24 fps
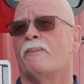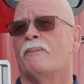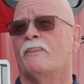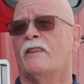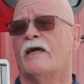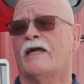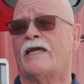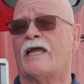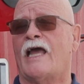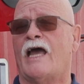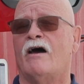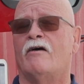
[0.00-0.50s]

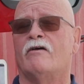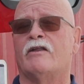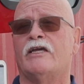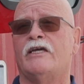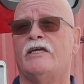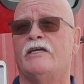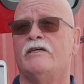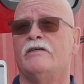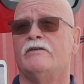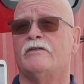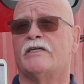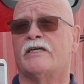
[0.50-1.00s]
The
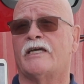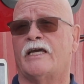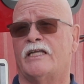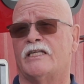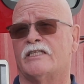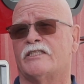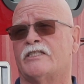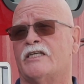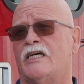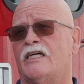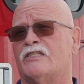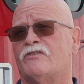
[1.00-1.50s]
county can
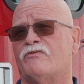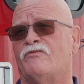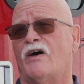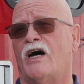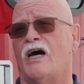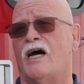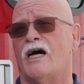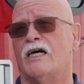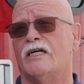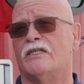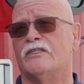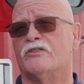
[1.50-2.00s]
assess
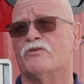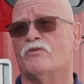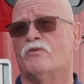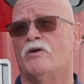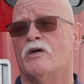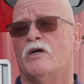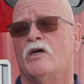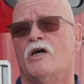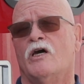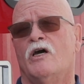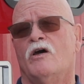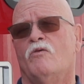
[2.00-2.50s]
fines.
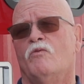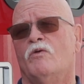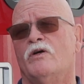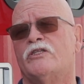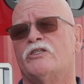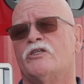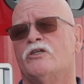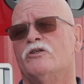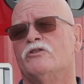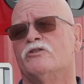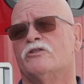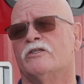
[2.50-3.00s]
We
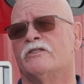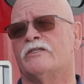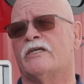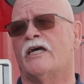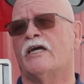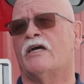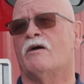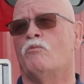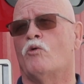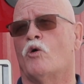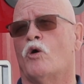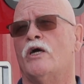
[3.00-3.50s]
choose to
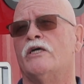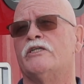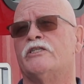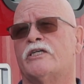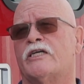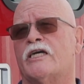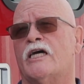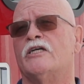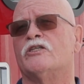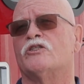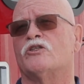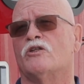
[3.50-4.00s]
take a more
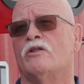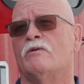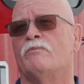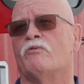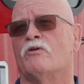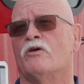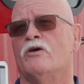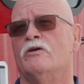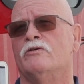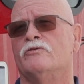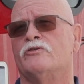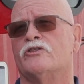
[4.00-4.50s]
educational
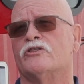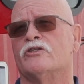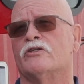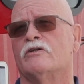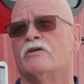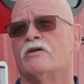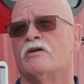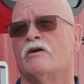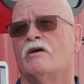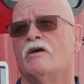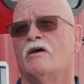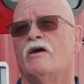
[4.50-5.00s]
approach,
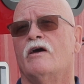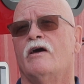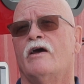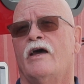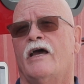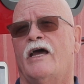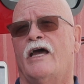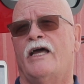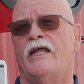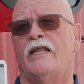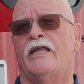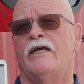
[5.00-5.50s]

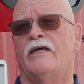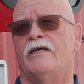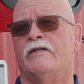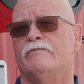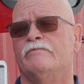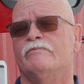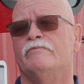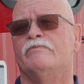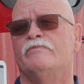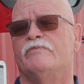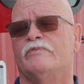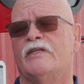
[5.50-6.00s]

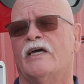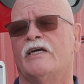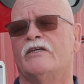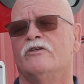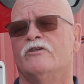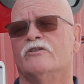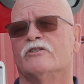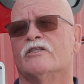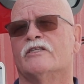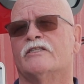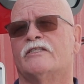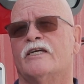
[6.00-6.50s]
and that
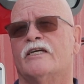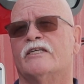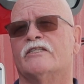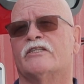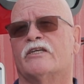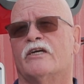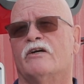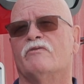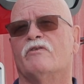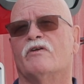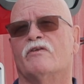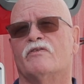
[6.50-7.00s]
usually takes
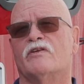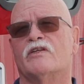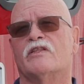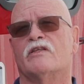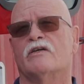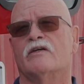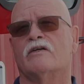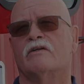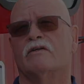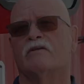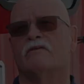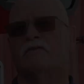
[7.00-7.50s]
care of
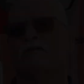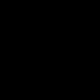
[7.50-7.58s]
everything.